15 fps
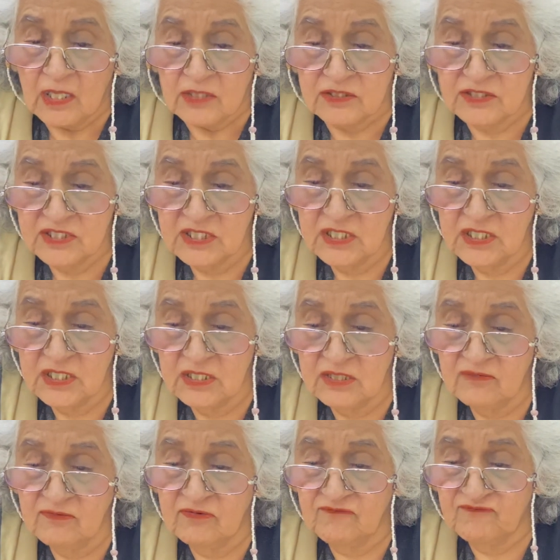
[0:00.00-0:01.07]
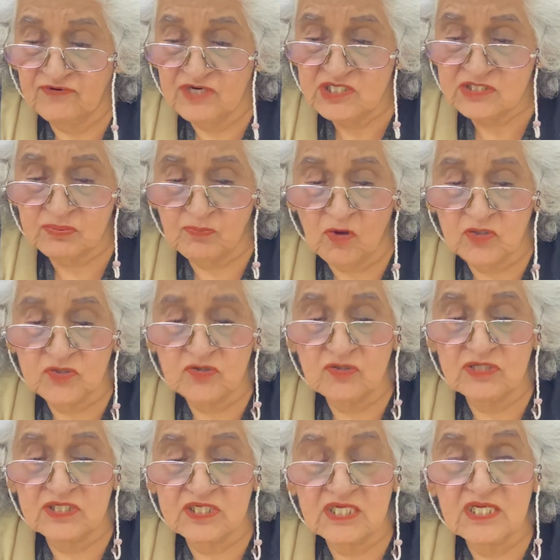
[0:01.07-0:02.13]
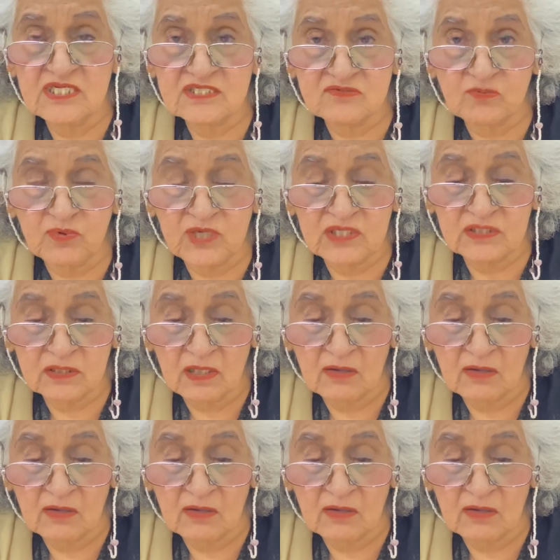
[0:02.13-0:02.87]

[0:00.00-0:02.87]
The first module deals with